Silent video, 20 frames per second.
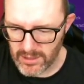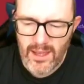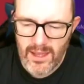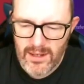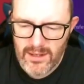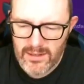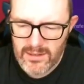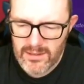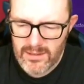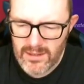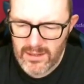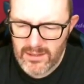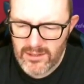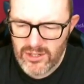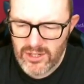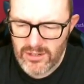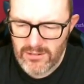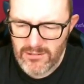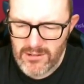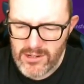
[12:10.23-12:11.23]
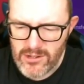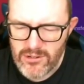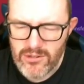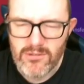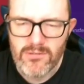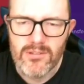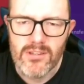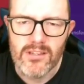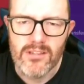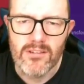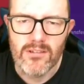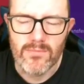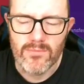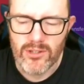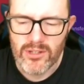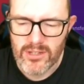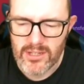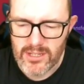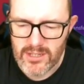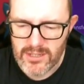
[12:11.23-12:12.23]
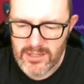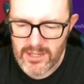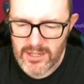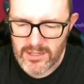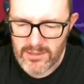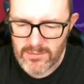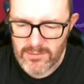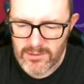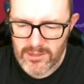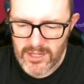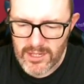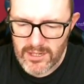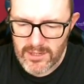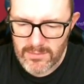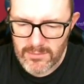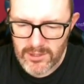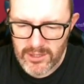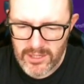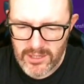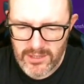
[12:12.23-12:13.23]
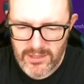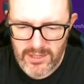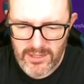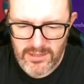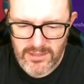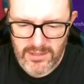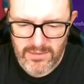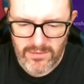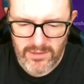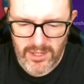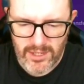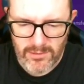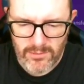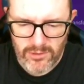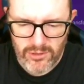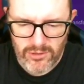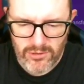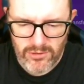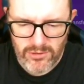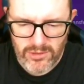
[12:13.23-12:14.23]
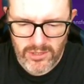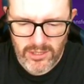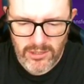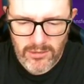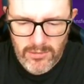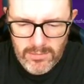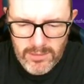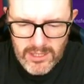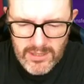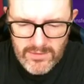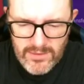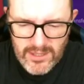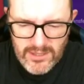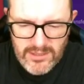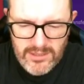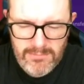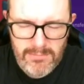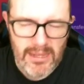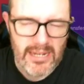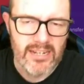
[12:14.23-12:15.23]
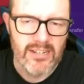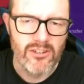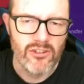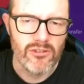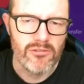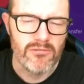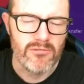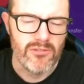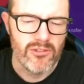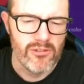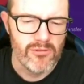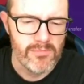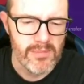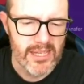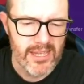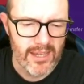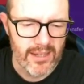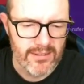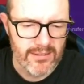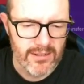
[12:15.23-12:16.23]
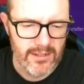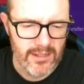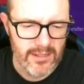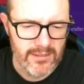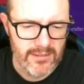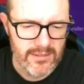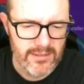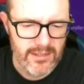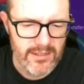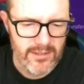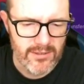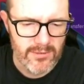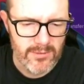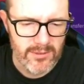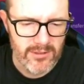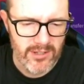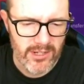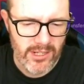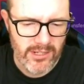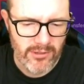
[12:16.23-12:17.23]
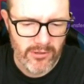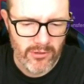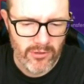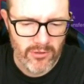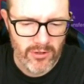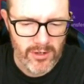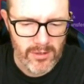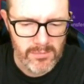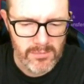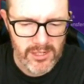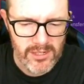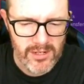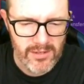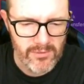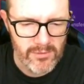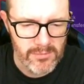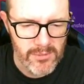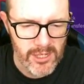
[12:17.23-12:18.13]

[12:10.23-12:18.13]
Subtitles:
And I generally choose this option these days. We'll send him on the intensive language course. I do believe that's Spanish. It should be Catalan, seeing as we're in Andorra, but never